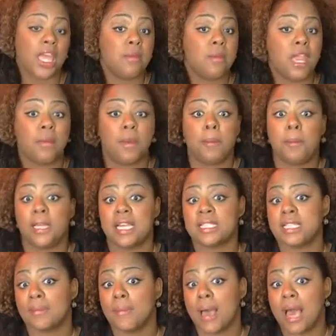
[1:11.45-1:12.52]
and maybe
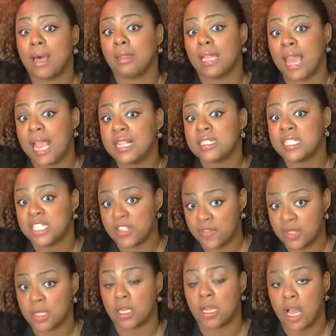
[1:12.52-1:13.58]
place a mild
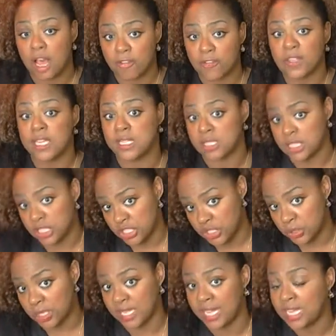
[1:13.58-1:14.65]
laxative in the coffee he
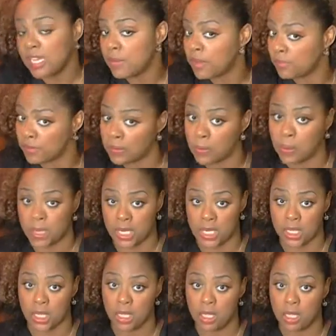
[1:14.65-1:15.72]
sends you to get him every
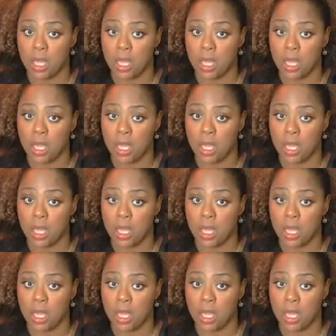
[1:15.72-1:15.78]
morning.